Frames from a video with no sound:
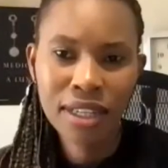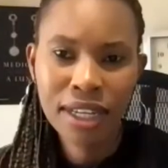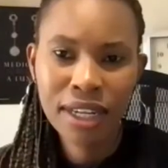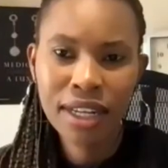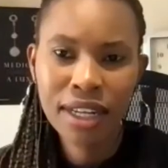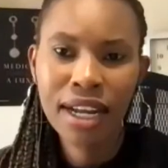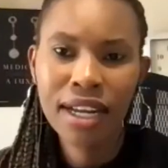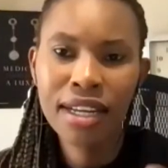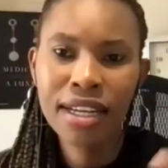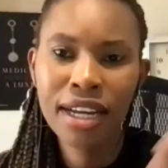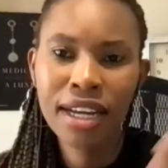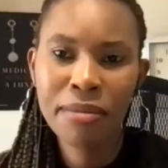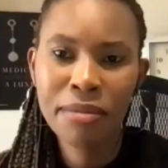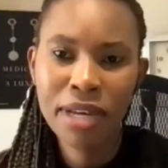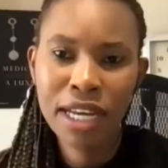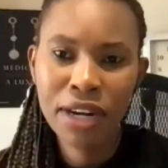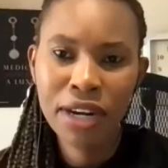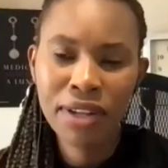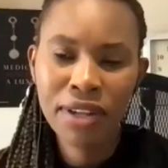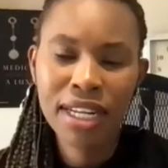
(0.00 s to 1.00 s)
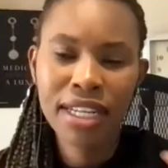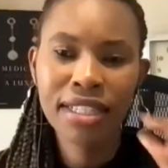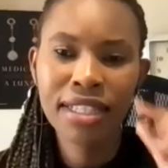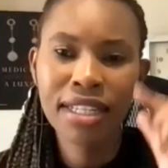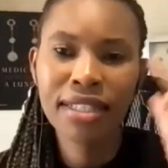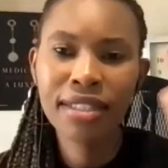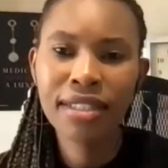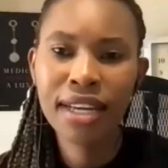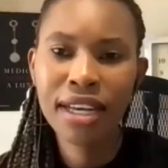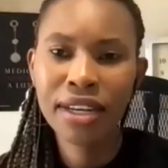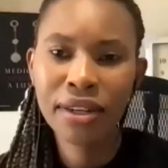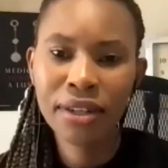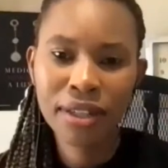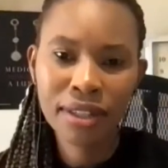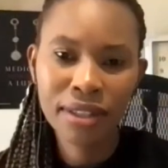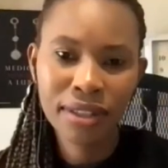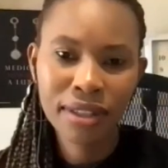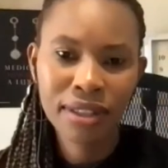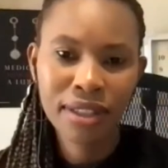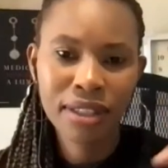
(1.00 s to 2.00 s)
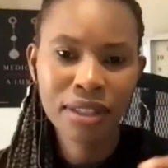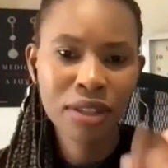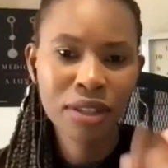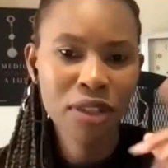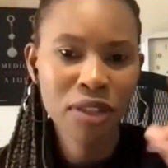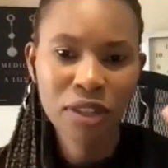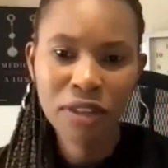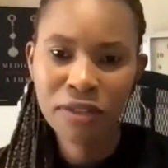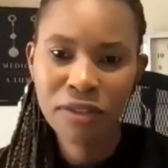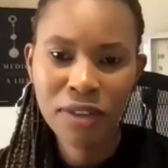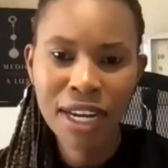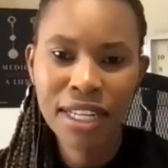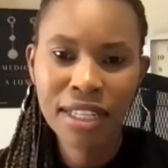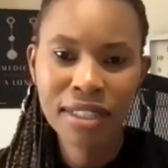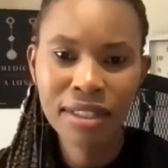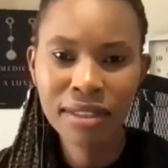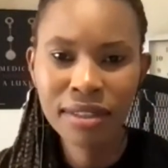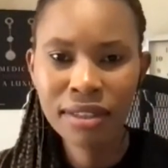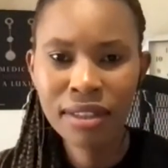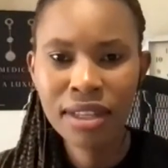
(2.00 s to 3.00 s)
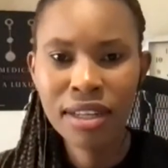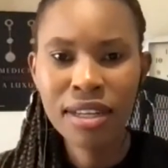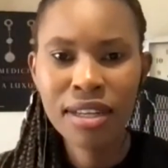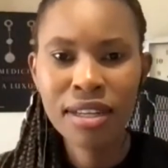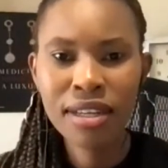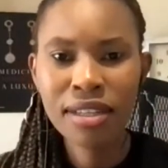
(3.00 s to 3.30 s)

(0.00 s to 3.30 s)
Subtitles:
clearly coming out that it's a cycle, not of one